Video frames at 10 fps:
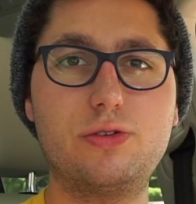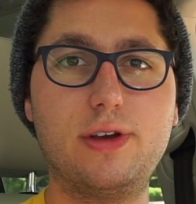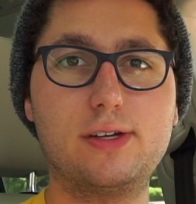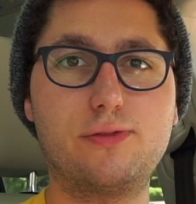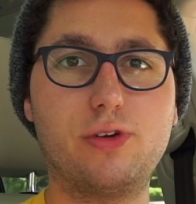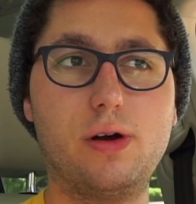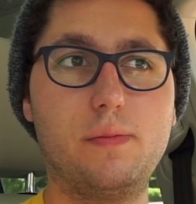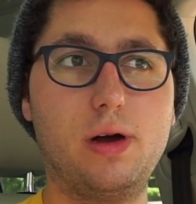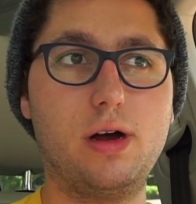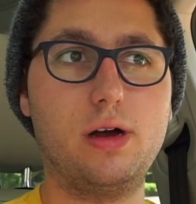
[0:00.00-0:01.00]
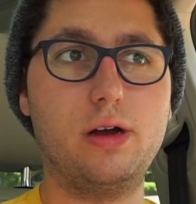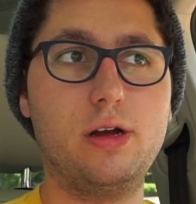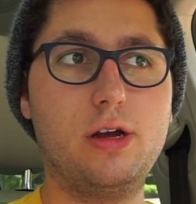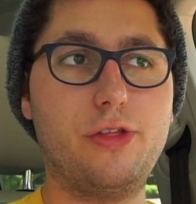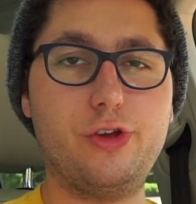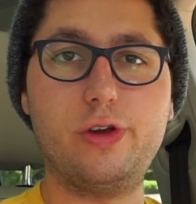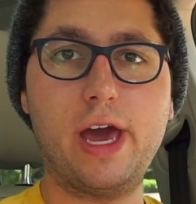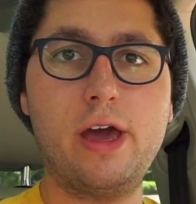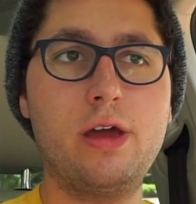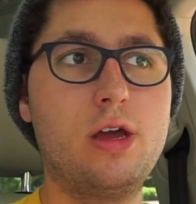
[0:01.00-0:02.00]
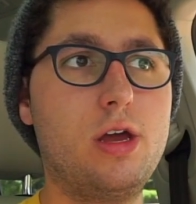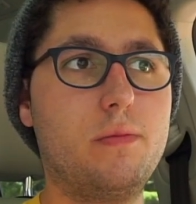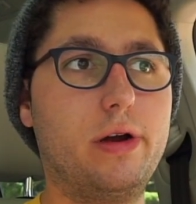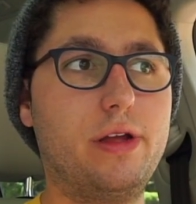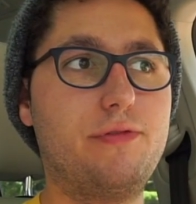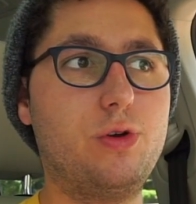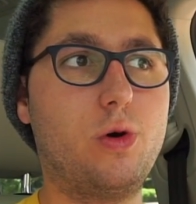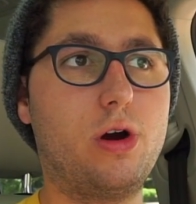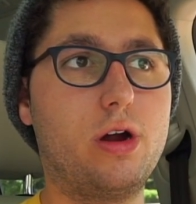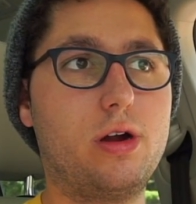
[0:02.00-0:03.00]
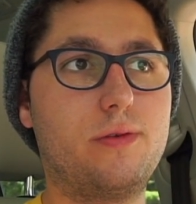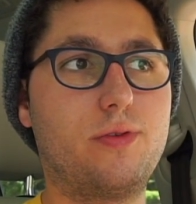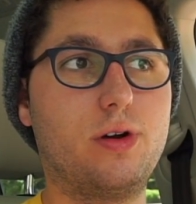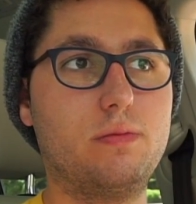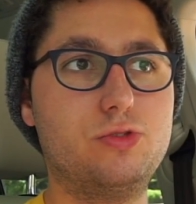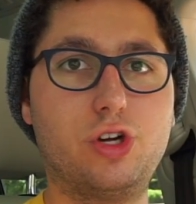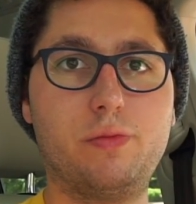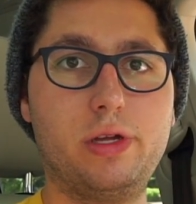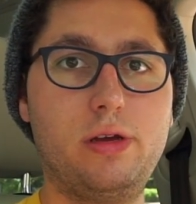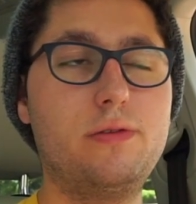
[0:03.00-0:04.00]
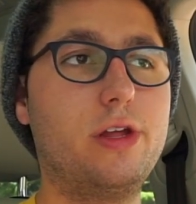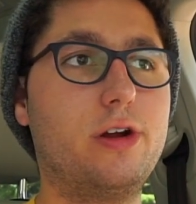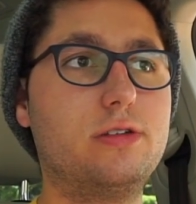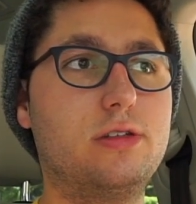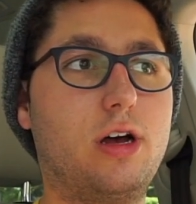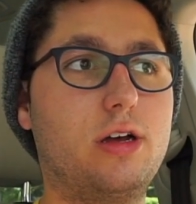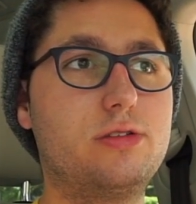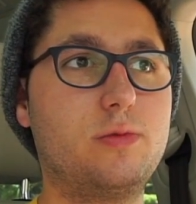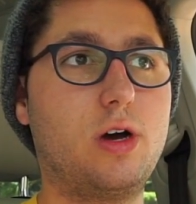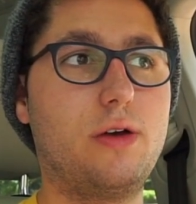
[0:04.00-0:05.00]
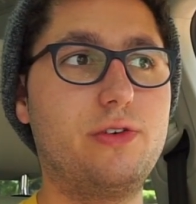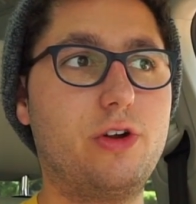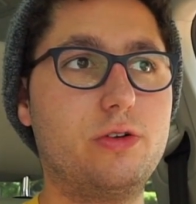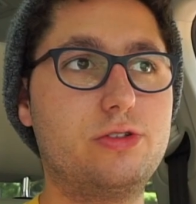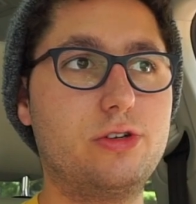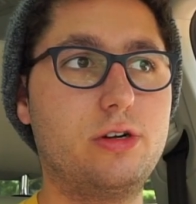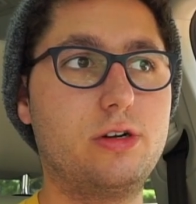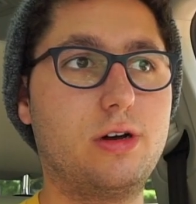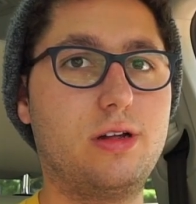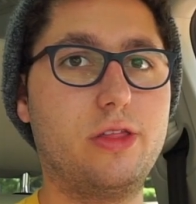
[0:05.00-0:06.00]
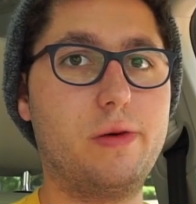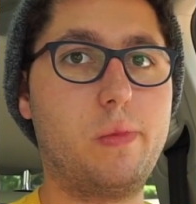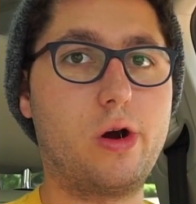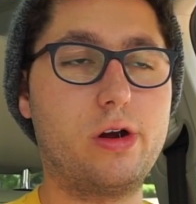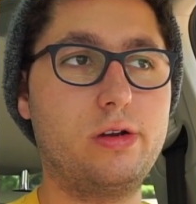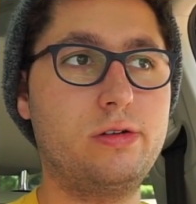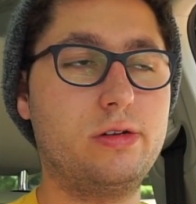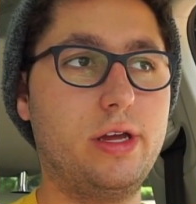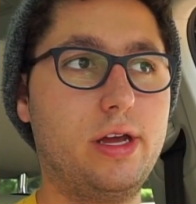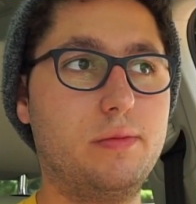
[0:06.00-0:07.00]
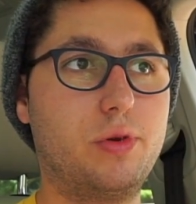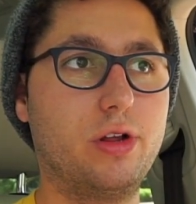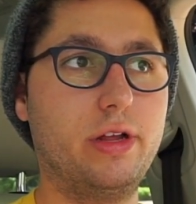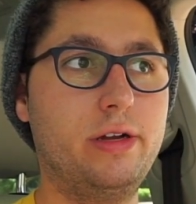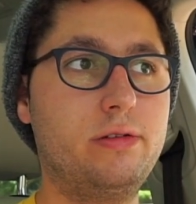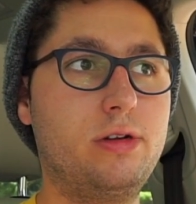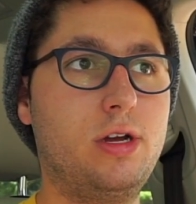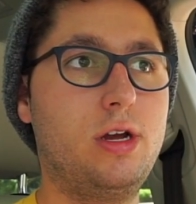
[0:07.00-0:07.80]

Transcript: of you guys are from uh, the UK. But if you are from Germany, there is an awesome coffee roaster called The Barn in Berlin.